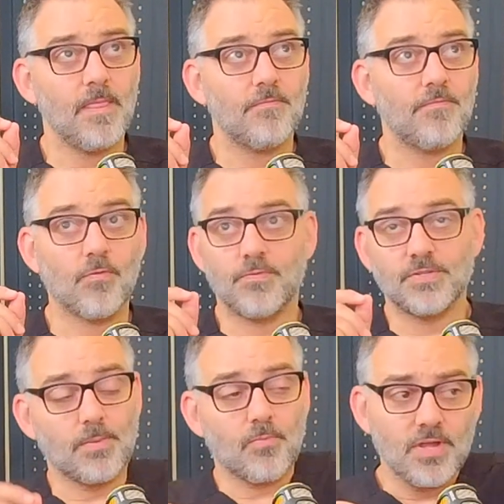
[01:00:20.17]
For
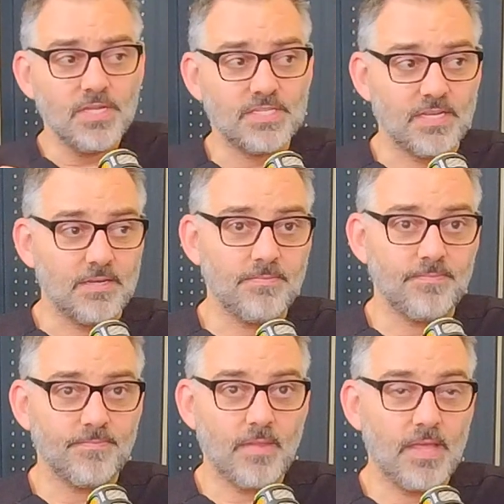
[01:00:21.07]
some reason,
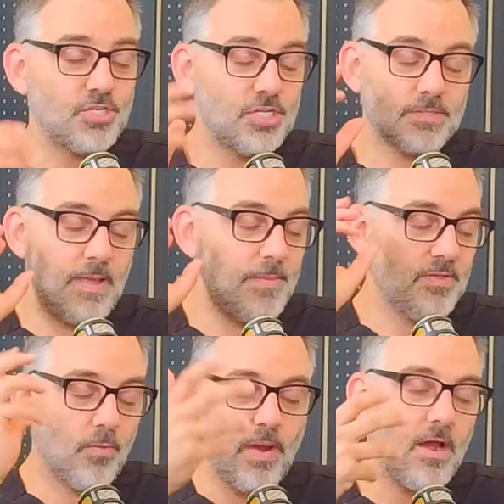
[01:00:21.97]
it's just maybe
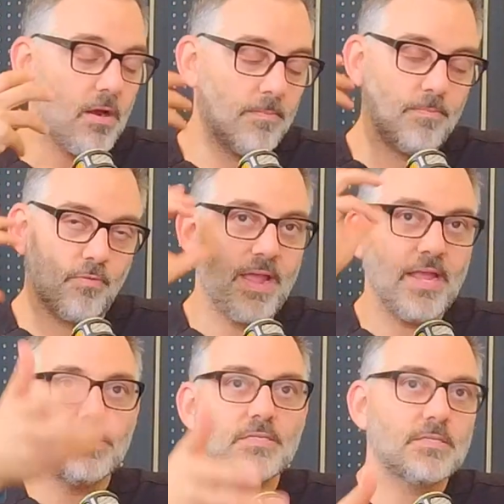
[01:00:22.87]
the way our
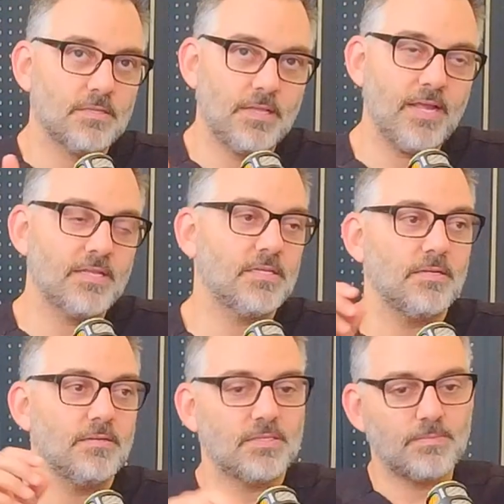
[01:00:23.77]
brains like
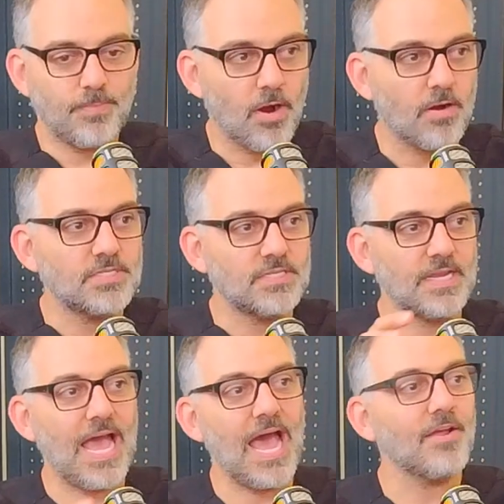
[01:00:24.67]
to parse and
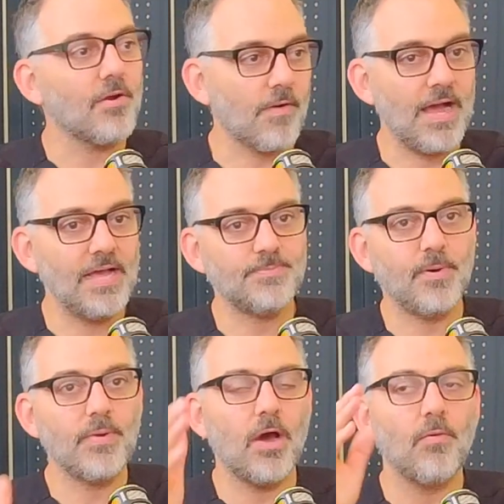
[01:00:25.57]
categorize, but
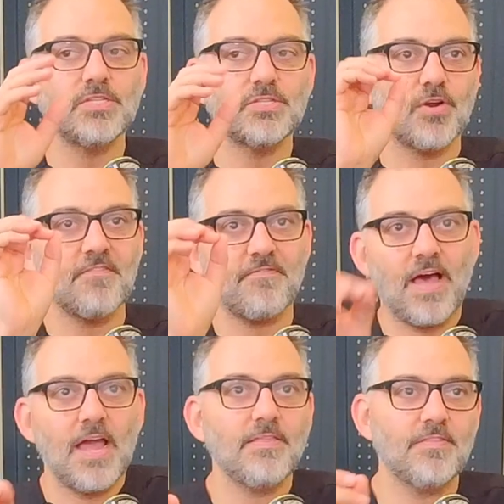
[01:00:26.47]
we always try to
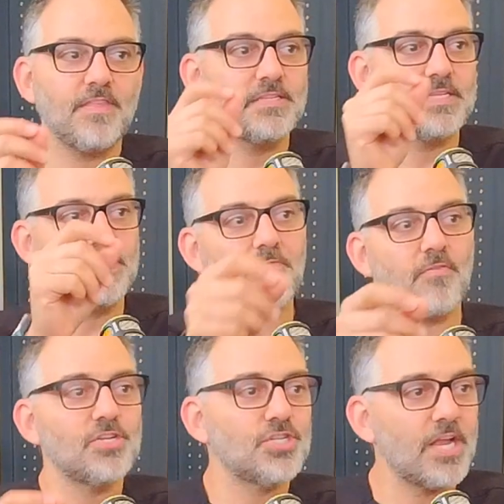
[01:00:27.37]
find the things that
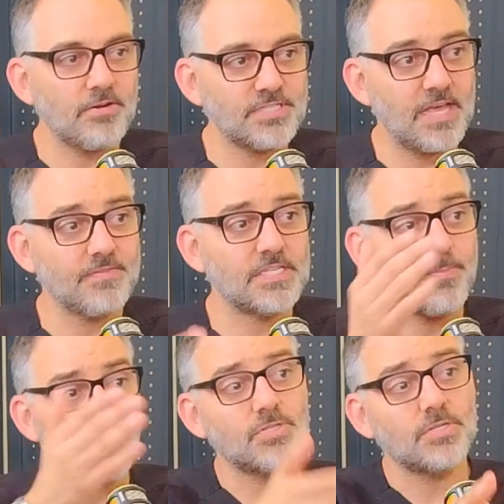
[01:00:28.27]
differentiate ourselves as
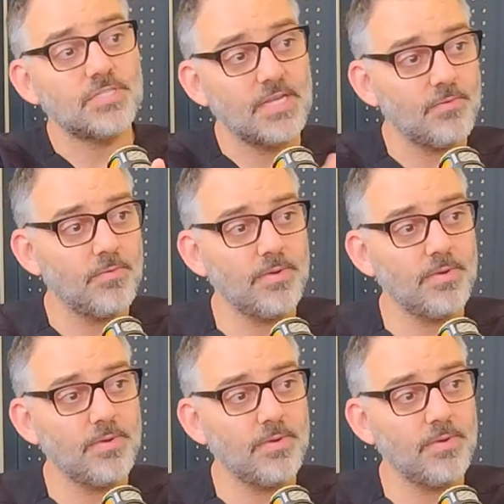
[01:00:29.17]
opposed to seeing what we